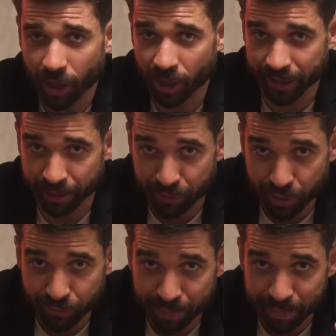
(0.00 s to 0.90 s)
All right, if
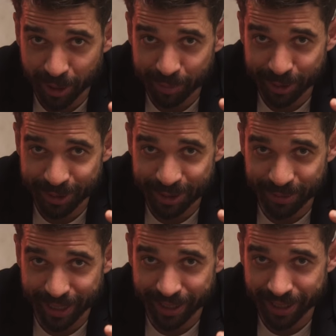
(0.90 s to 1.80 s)
you're from Melbourne,
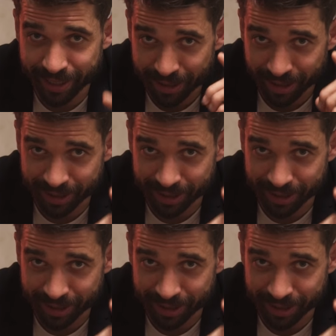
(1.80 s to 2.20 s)
Australia,